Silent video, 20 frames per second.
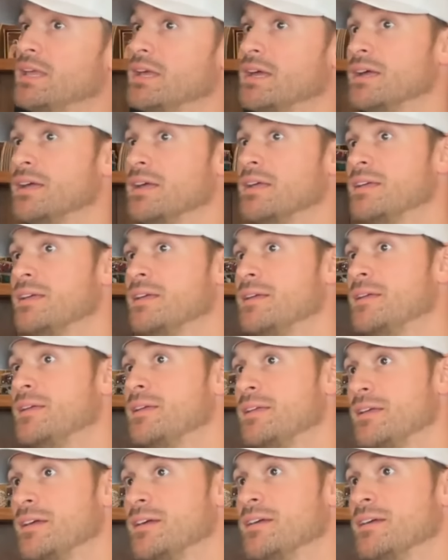Yeah.
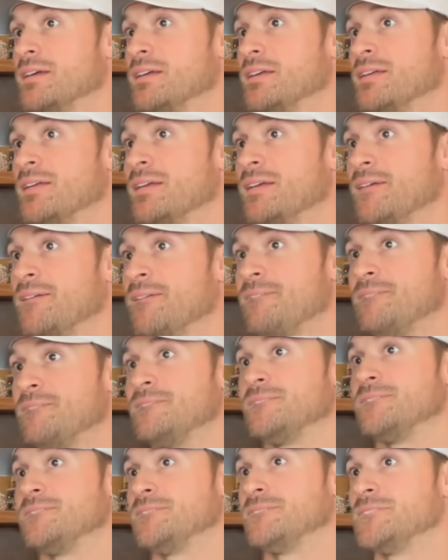Yeah.
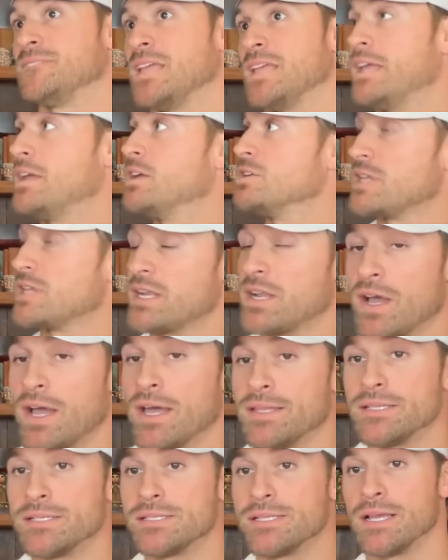He goes, I know
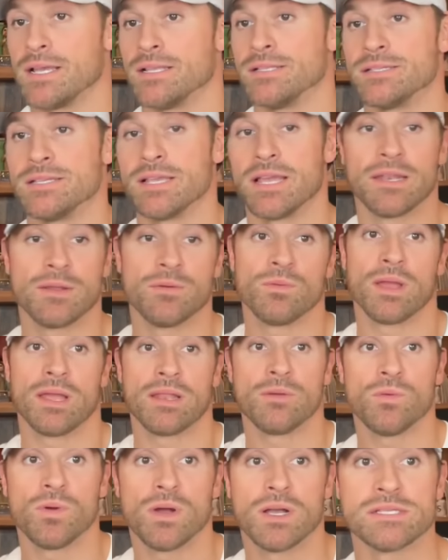how this ends. And it,
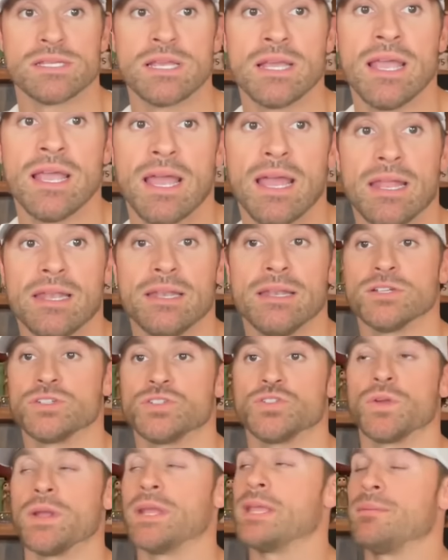and it was. And a
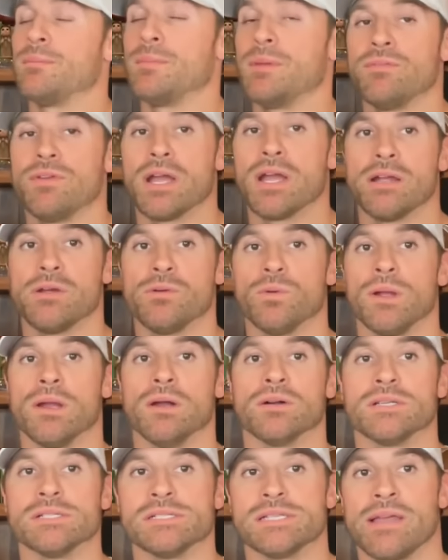streak can be very
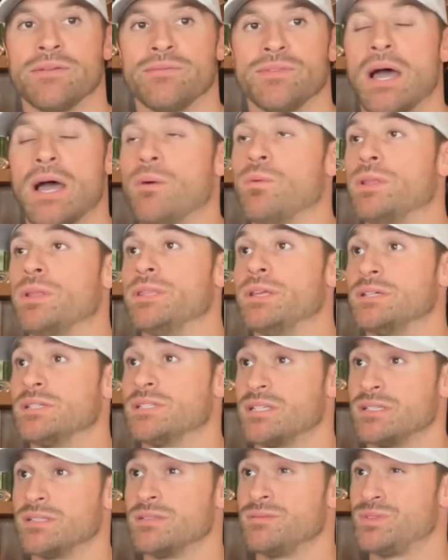real because they have not won there
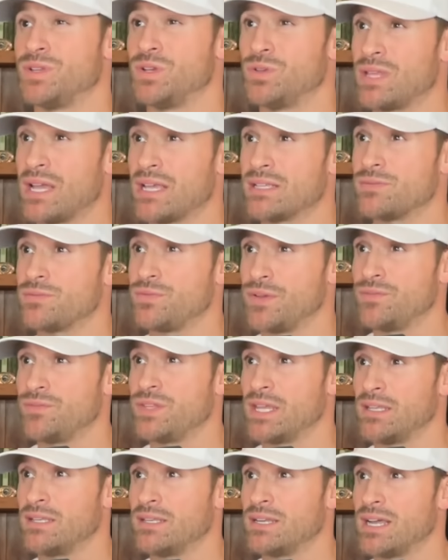since two thousand
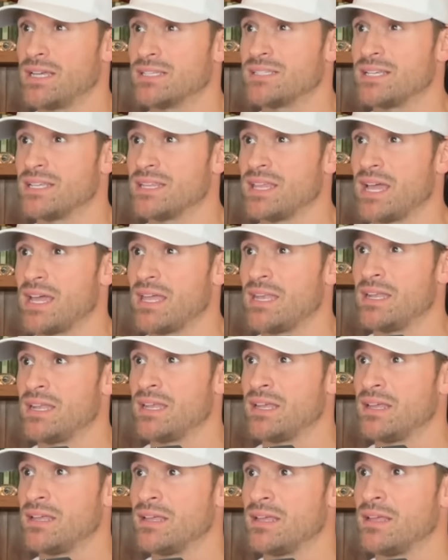fifteen. Did I see that?
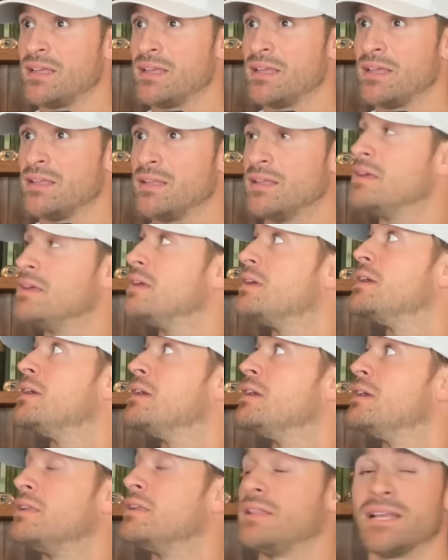I think that's
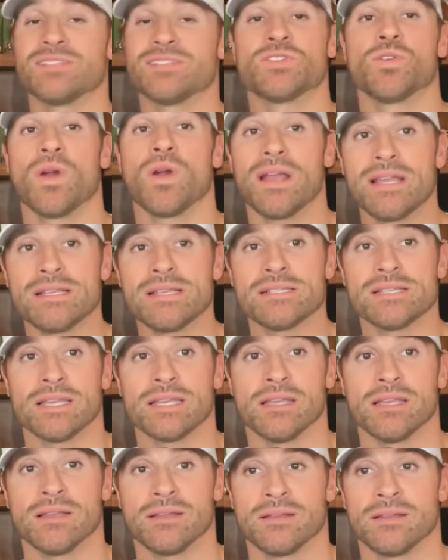right. That's
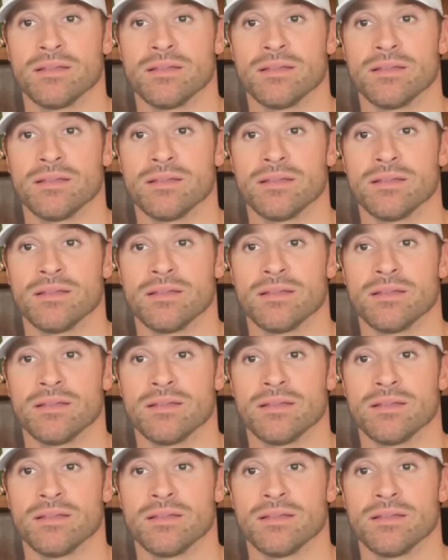crazy.